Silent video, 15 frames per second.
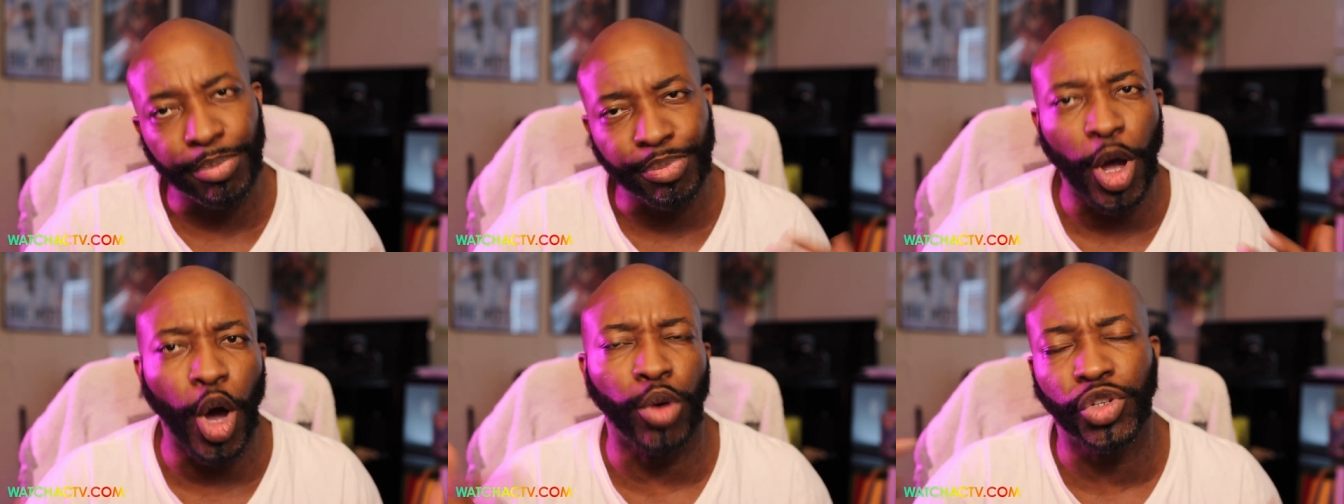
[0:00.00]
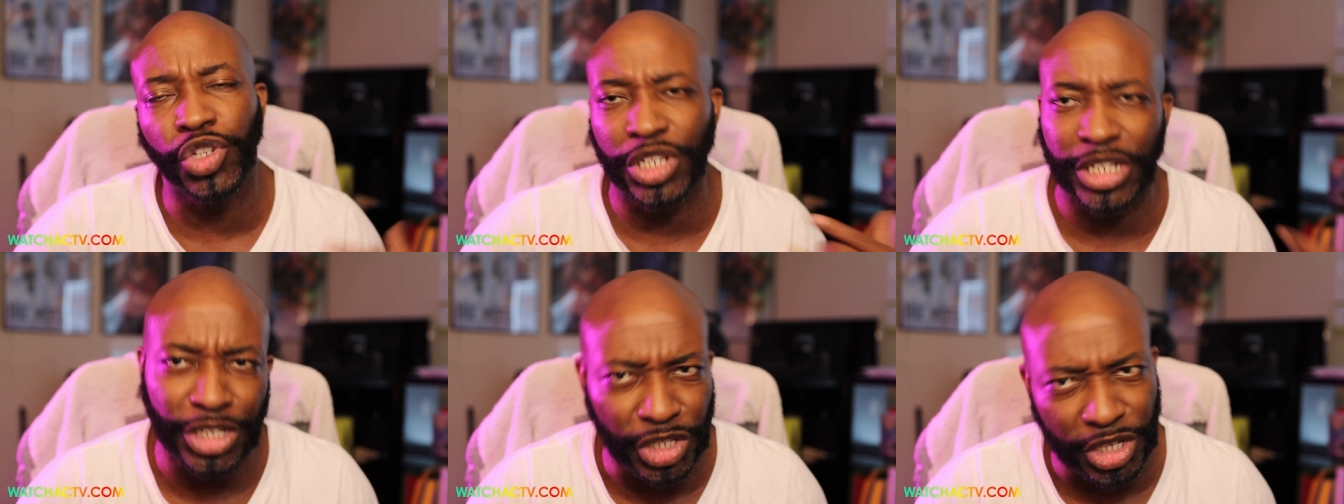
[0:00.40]

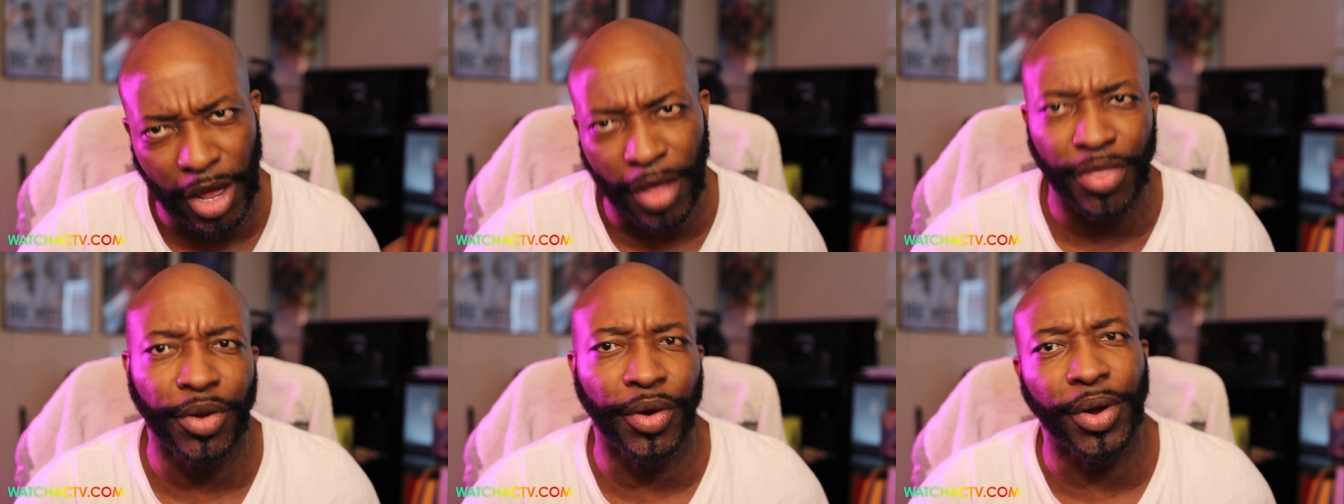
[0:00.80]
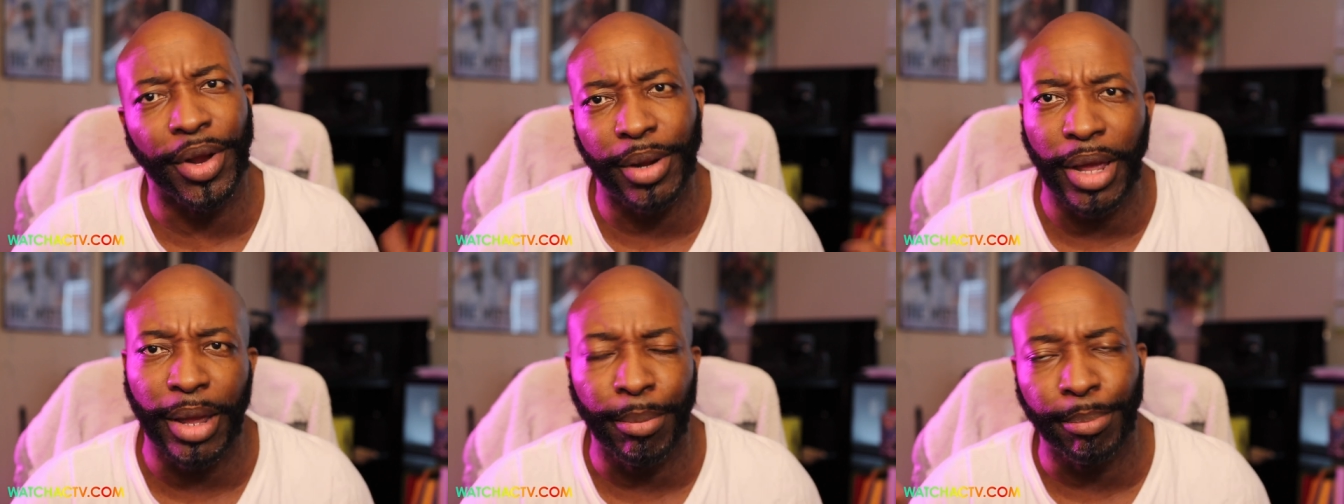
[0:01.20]
coaching each other
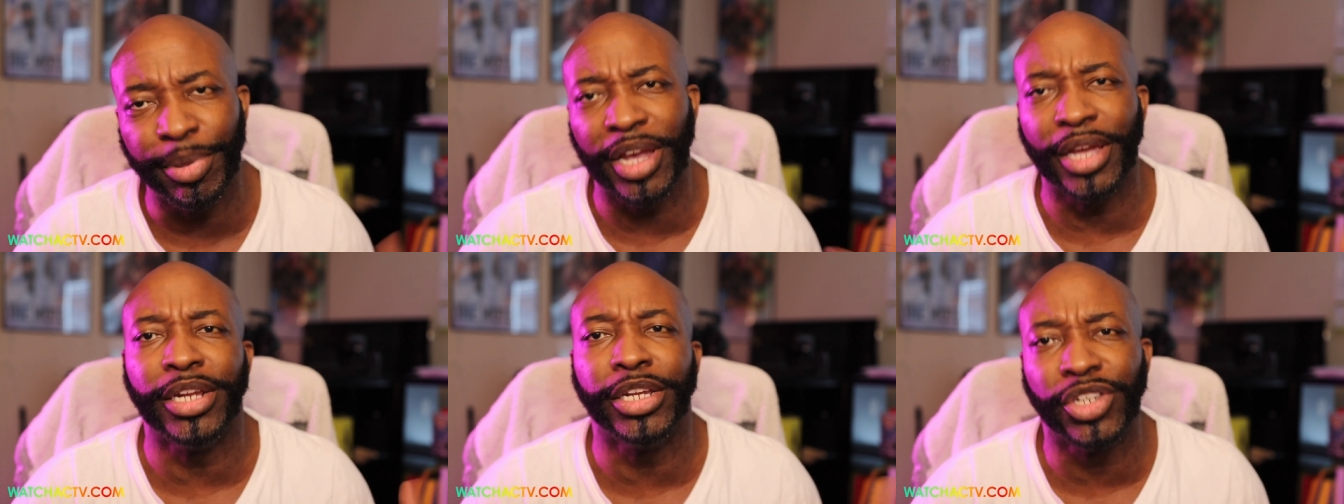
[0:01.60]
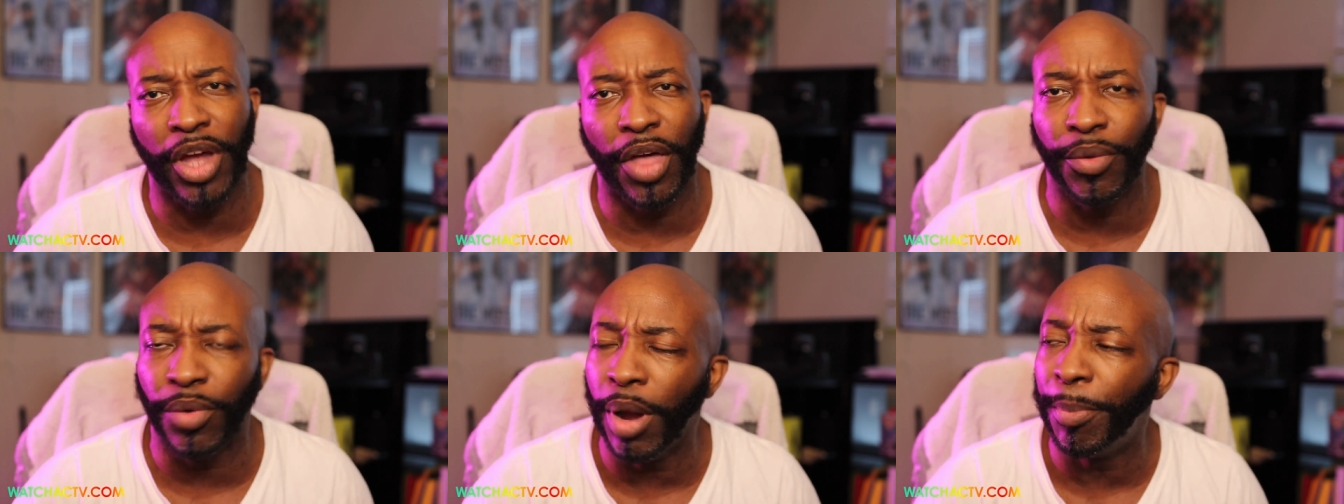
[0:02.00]
and, and bigging each
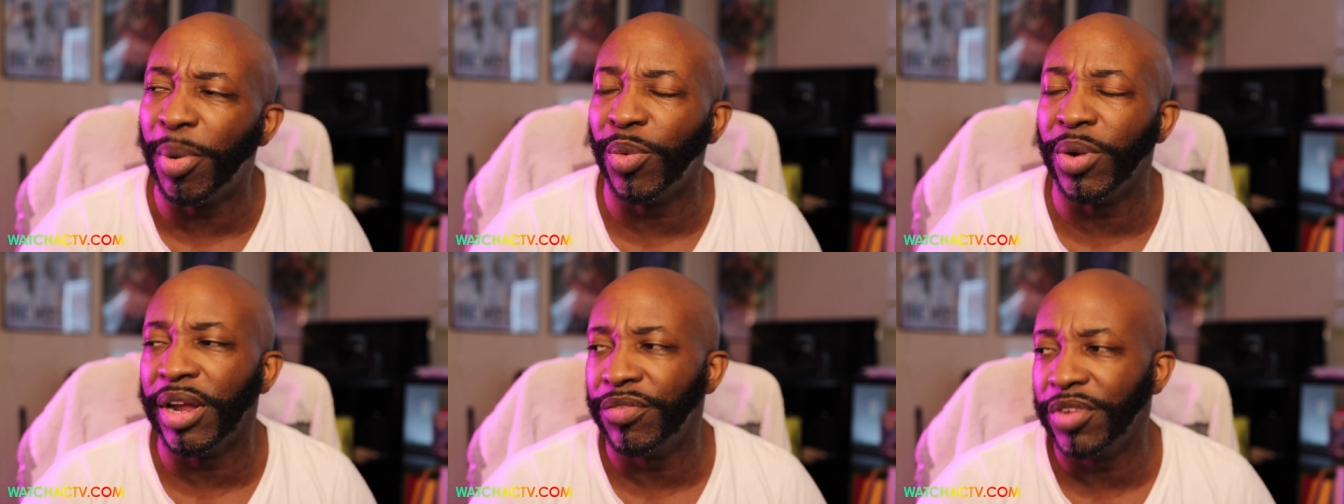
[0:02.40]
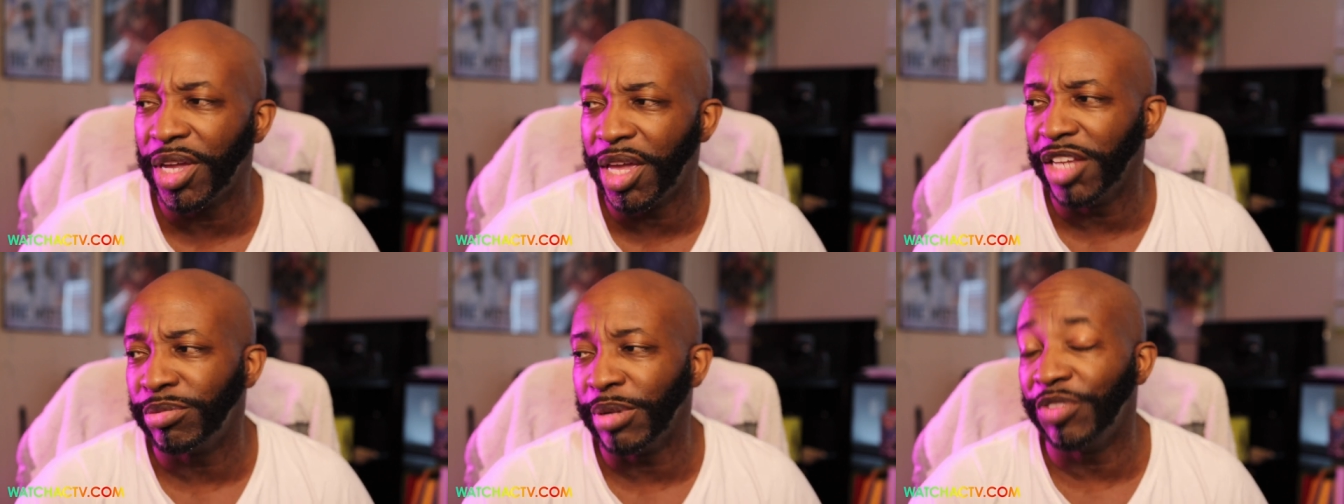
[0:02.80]
other up or whatever the
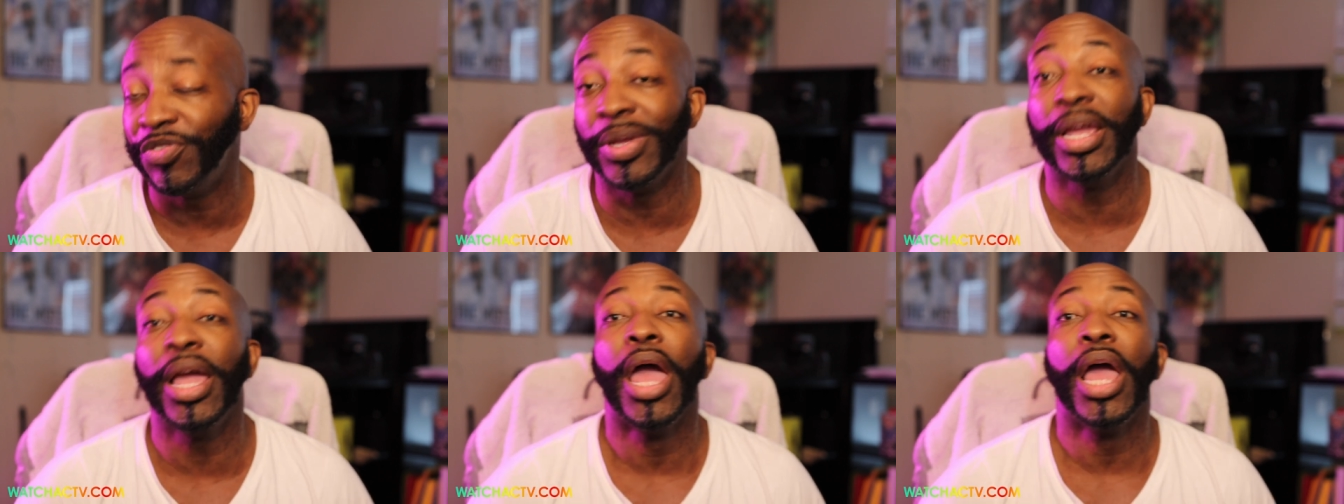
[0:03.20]
case may be